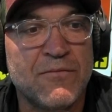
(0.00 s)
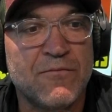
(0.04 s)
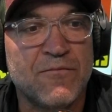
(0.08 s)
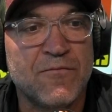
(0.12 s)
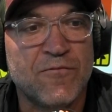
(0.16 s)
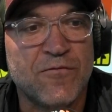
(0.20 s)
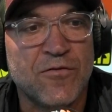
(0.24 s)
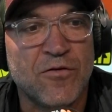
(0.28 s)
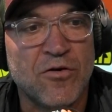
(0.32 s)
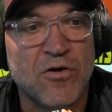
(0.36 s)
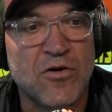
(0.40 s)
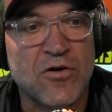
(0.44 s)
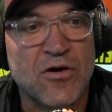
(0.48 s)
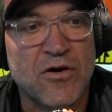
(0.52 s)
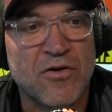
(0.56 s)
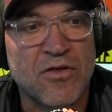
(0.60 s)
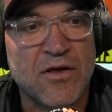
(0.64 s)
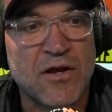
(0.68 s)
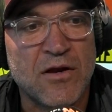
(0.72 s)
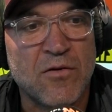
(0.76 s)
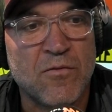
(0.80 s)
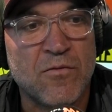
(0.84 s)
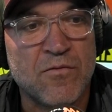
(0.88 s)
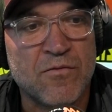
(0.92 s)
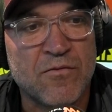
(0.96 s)
him for longer
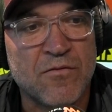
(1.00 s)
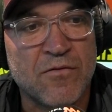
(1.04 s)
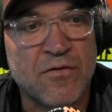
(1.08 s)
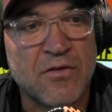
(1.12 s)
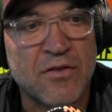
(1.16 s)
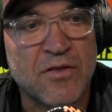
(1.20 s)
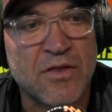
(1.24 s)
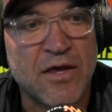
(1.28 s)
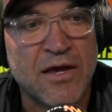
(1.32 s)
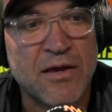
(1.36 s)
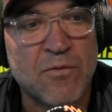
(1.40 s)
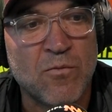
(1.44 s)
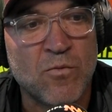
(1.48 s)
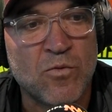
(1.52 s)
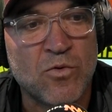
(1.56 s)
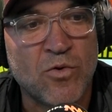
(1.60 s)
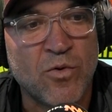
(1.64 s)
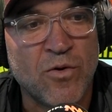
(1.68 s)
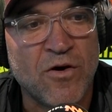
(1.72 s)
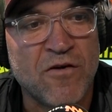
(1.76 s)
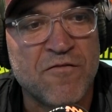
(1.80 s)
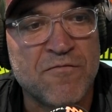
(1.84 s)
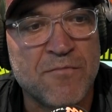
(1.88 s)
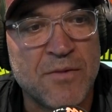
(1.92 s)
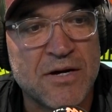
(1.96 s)
than
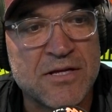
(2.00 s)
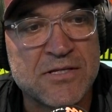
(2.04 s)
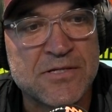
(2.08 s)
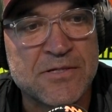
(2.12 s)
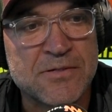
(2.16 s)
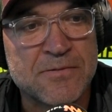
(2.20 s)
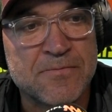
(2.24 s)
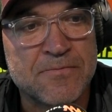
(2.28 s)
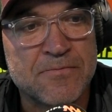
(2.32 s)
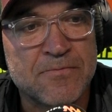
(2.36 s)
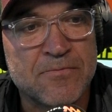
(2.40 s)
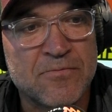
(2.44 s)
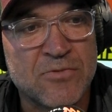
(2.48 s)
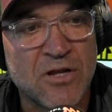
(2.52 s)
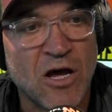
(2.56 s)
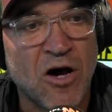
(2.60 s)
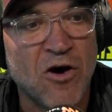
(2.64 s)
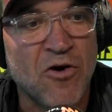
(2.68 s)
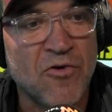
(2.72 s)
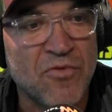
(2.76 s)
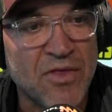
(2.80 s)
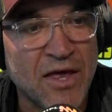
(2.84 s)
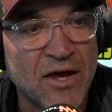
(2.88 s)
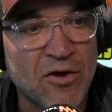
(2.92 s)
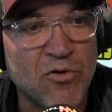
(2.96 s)
12 months,
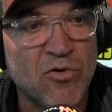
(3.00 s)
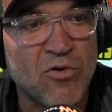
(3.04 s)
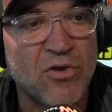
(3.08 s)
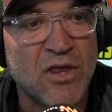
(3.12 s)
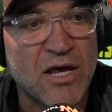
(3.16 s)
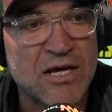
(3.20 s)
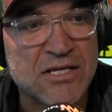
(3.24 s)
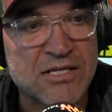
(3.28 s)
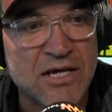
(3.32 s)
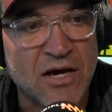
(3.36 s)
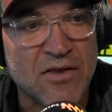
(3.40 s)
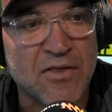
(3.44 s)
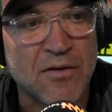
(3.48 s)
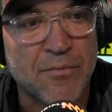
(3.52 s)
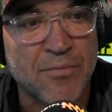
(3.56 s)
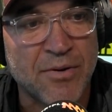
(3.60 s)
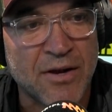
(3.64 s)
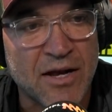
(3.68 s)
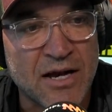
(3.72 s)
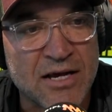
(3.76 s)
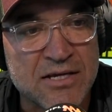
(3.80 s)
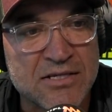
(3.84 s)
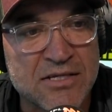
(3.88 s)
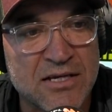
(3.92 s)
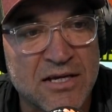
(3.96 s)
knowing that all those other
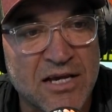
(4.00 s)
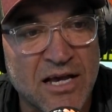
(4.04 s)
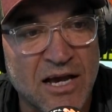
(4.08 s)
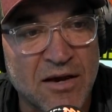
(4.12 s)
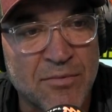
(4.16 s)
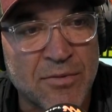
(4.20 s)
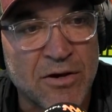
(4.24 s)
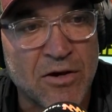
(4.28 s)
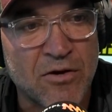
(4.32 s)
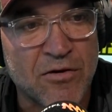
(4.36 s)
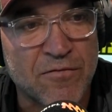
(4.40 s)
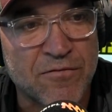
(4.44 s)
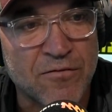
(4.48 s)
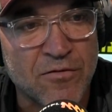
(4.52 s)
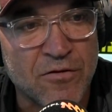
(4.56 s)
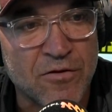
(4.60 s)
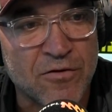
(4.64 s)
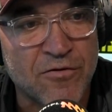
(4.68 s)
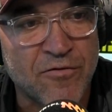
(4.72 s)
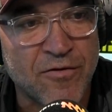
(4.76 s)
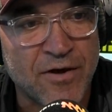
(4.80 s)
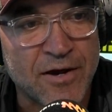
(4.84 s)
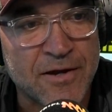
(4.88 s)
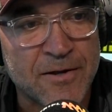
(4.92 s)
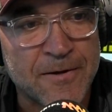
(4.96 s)
players are coming off
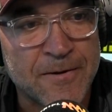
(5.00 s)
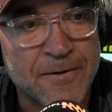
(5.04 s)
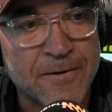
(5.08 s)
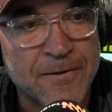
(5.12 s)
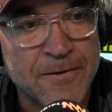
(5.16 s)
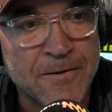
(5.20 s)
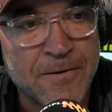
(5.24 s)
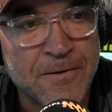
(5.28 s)
contract?